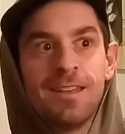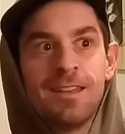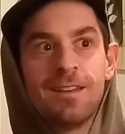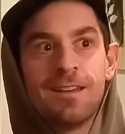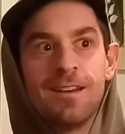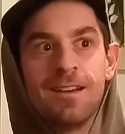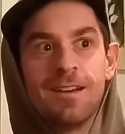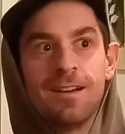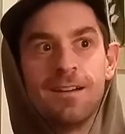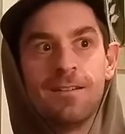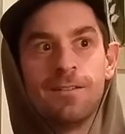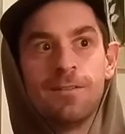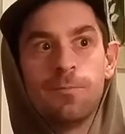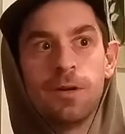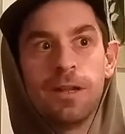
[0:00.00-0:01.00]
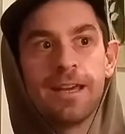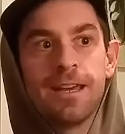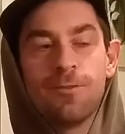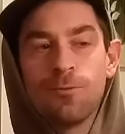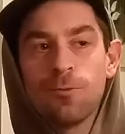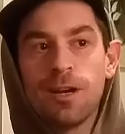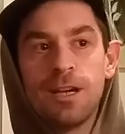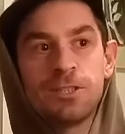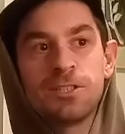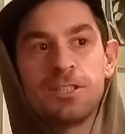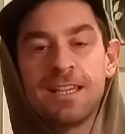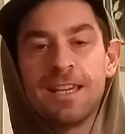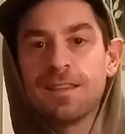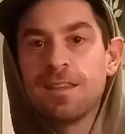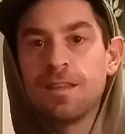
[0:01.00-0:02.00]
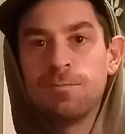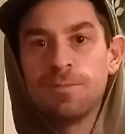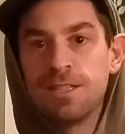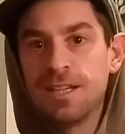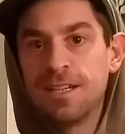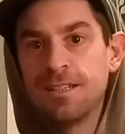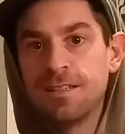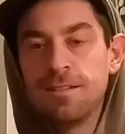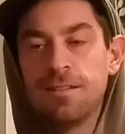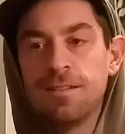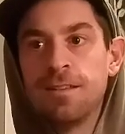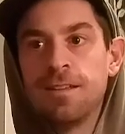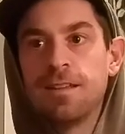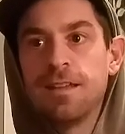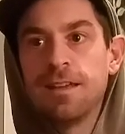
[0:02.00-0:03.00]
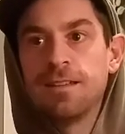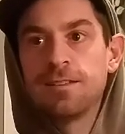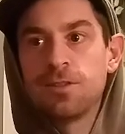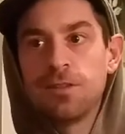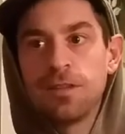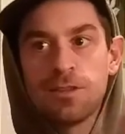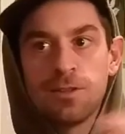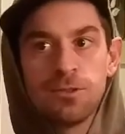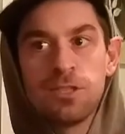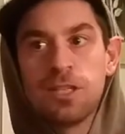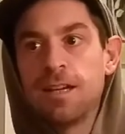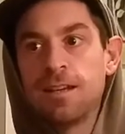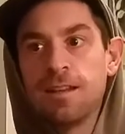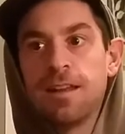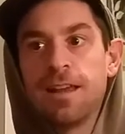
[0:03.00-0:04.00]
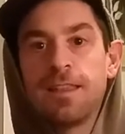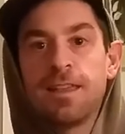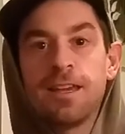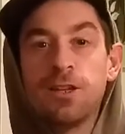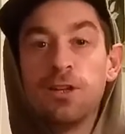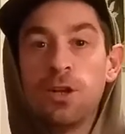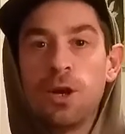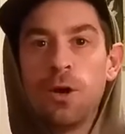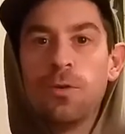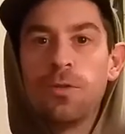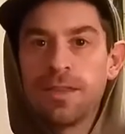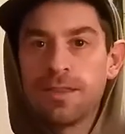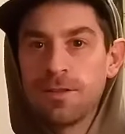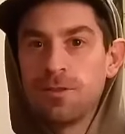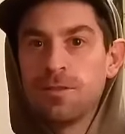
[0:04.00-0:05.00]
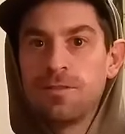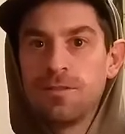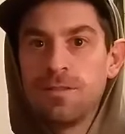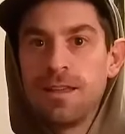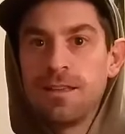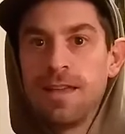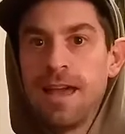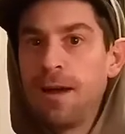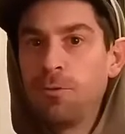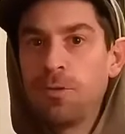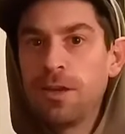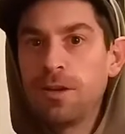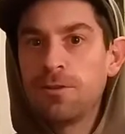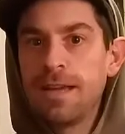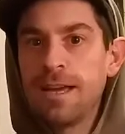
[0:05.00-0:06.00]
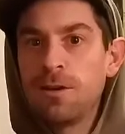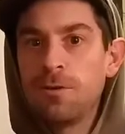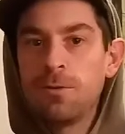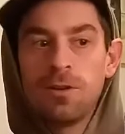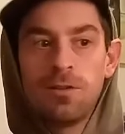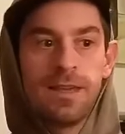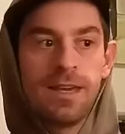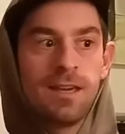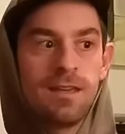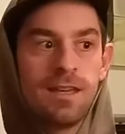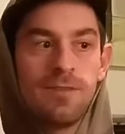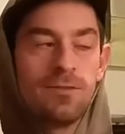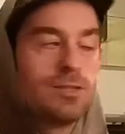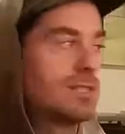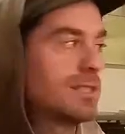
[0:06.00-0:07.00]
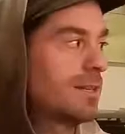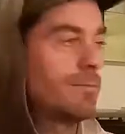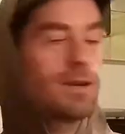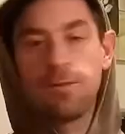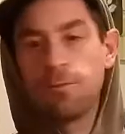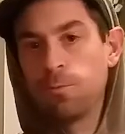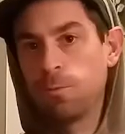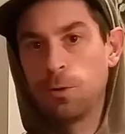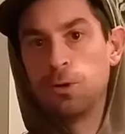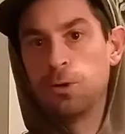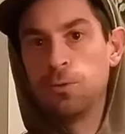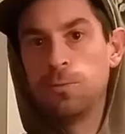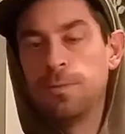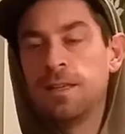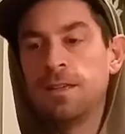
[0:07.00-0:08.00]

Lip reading: but I rush to get them done so that they're done, and I like know that they're out there now, or like even just in my room.